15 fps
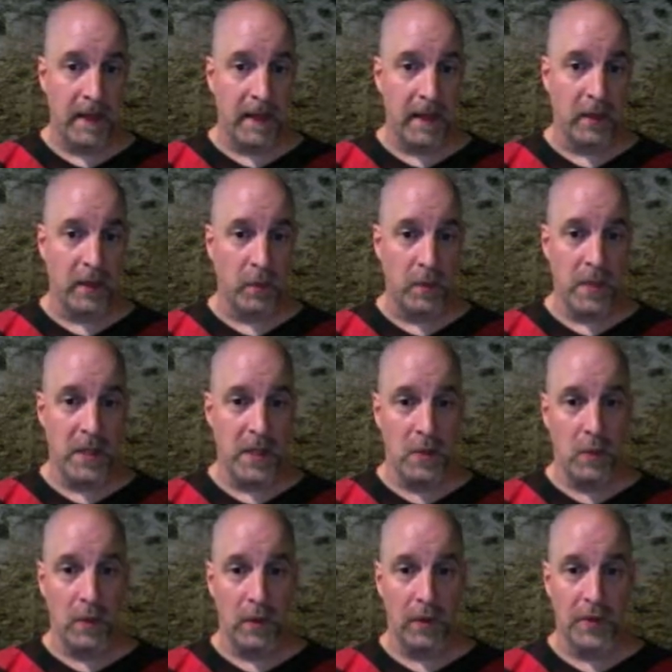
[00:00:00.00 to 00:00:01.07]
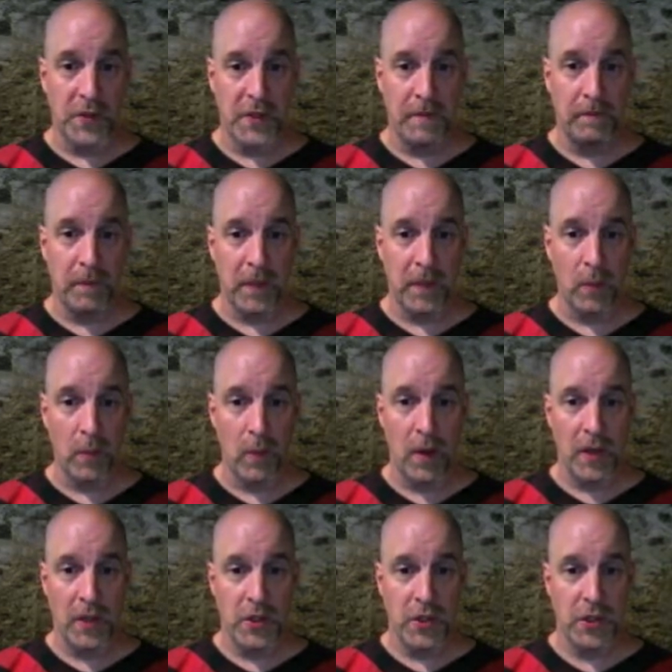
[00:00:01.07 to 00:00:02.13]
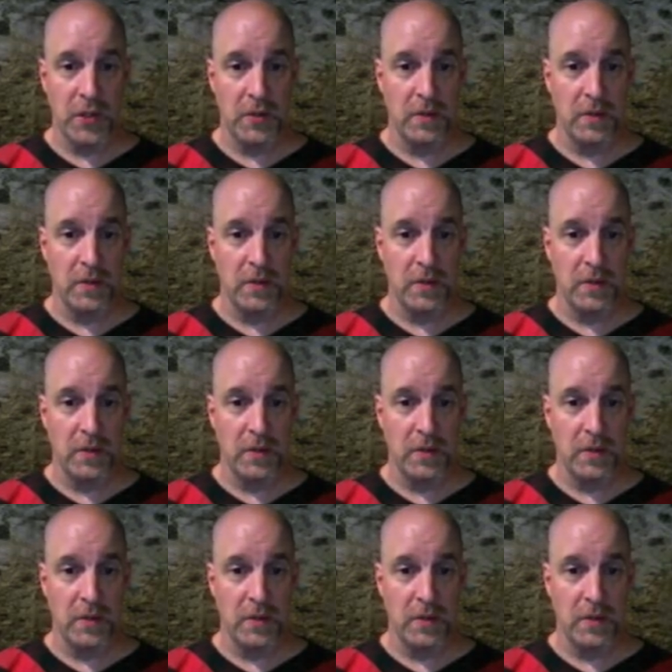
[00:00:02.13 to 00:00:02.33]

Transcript: and we will simply watch